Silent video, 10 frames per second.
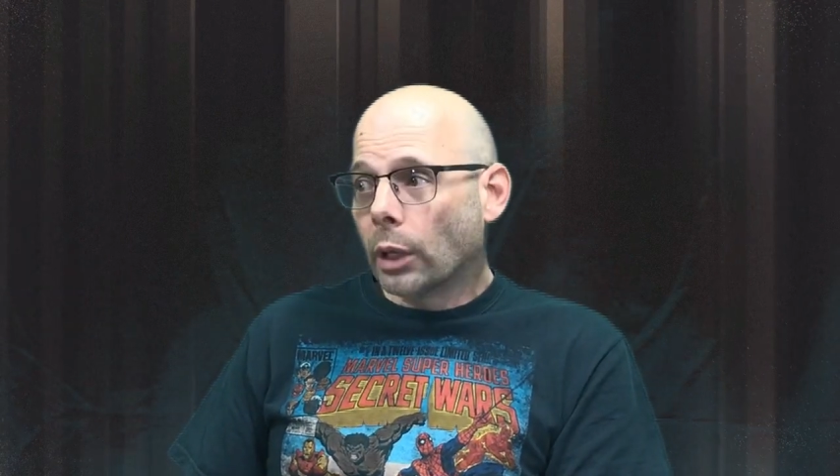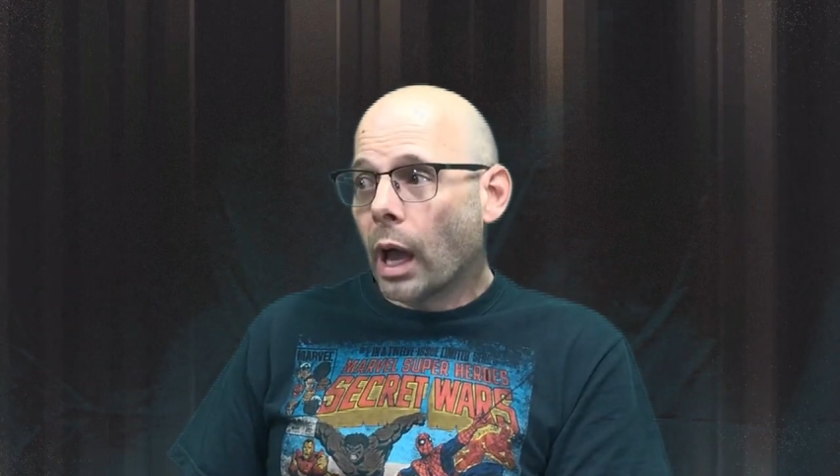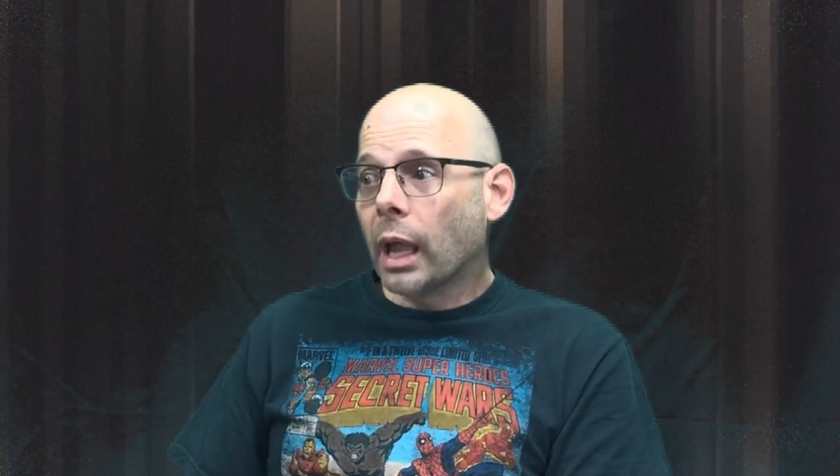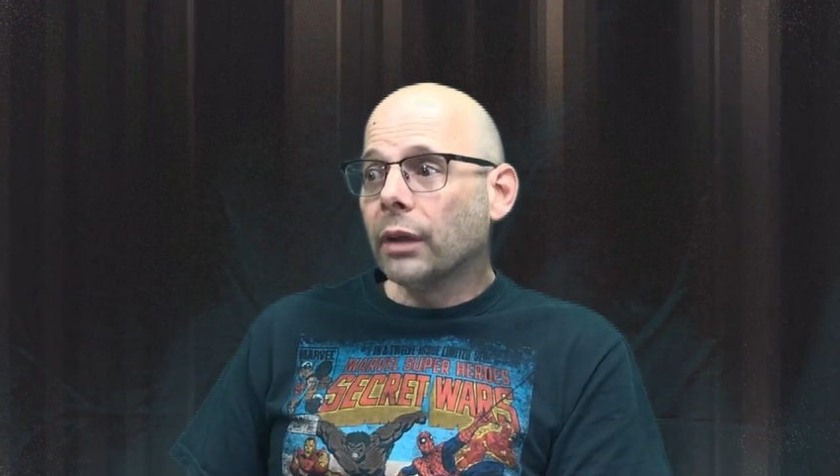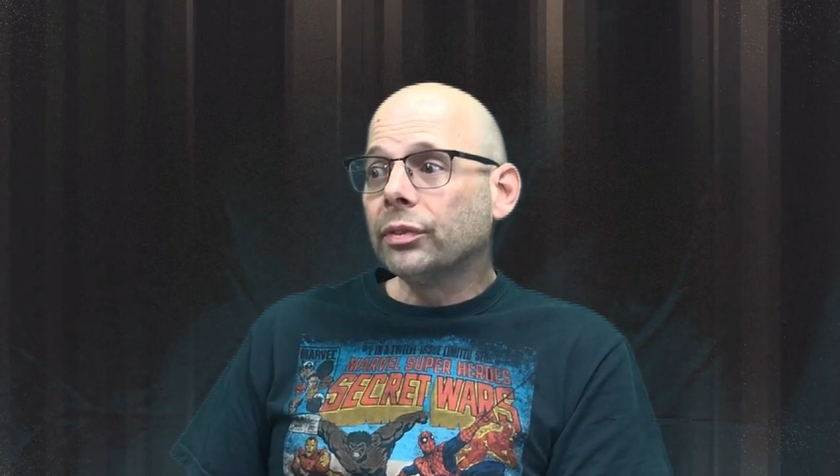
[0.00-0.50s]

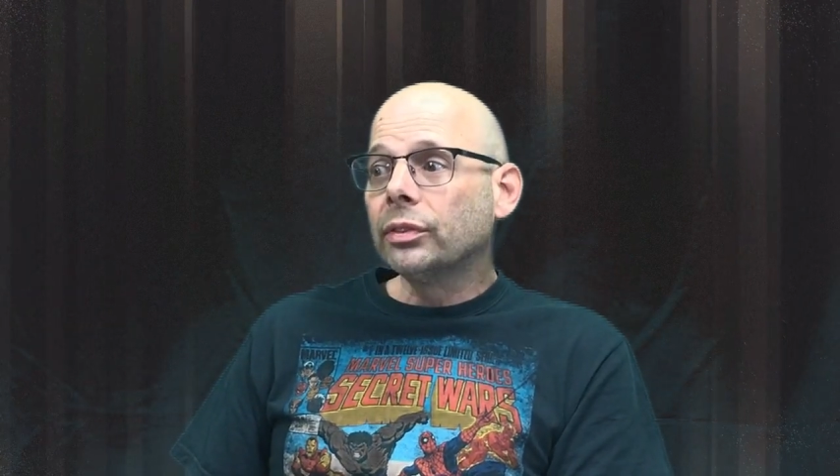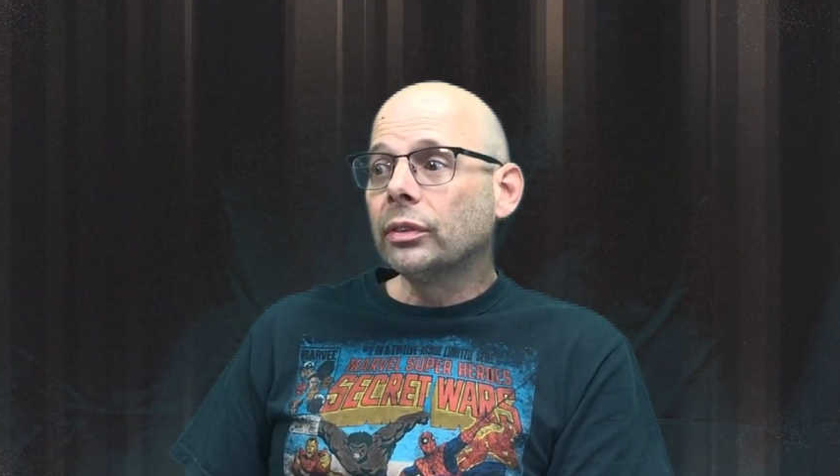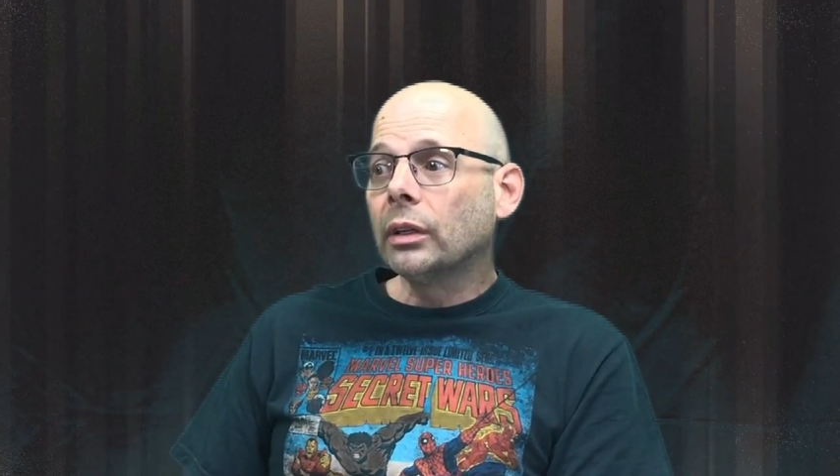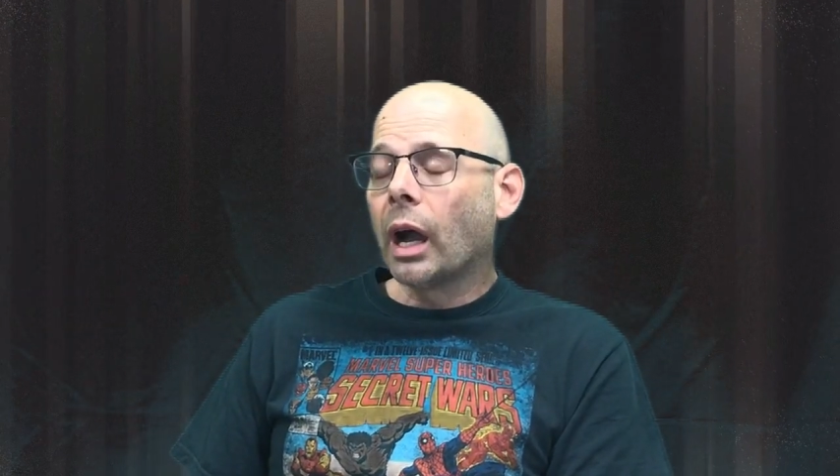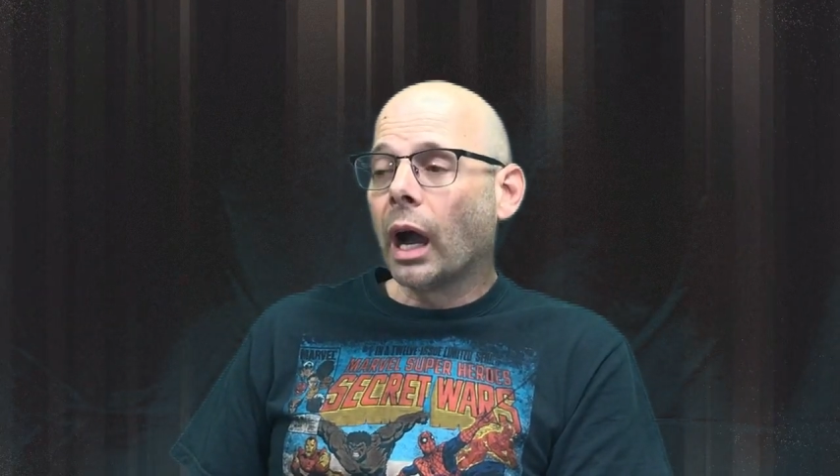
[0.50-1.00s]
life,
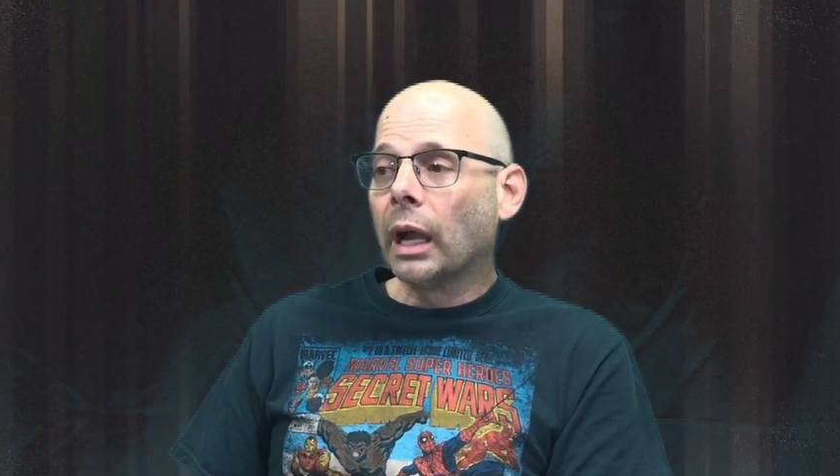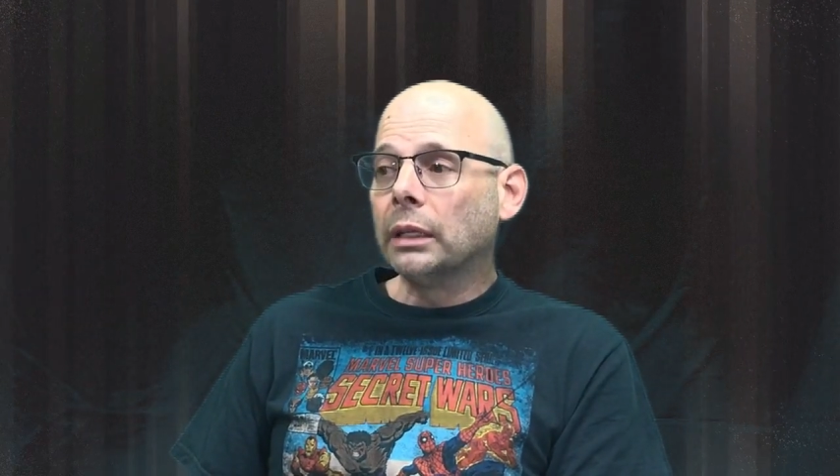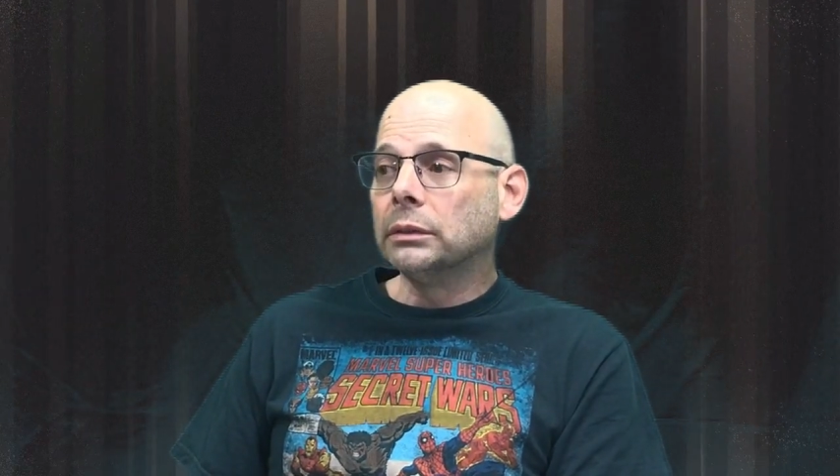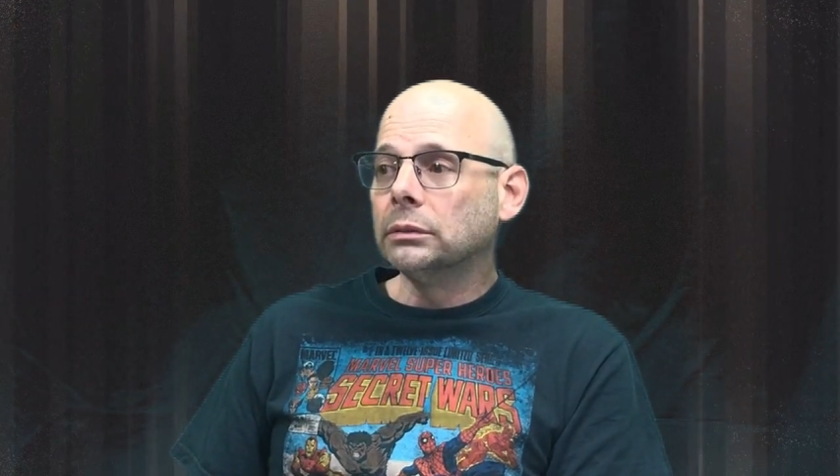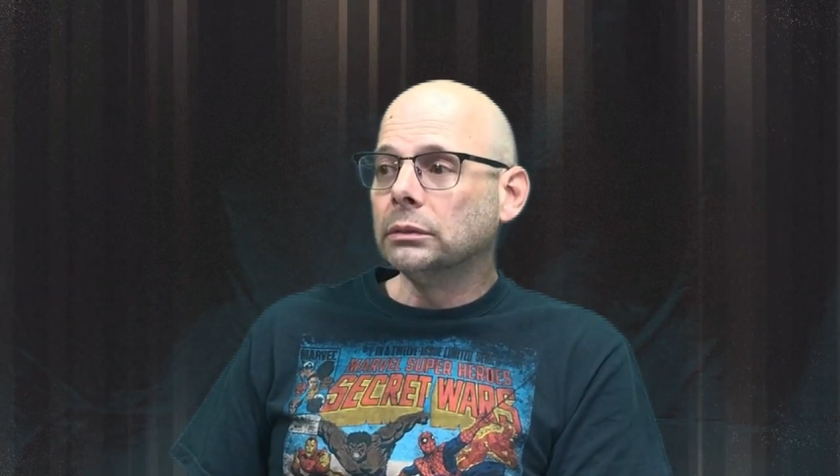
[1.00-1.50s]
I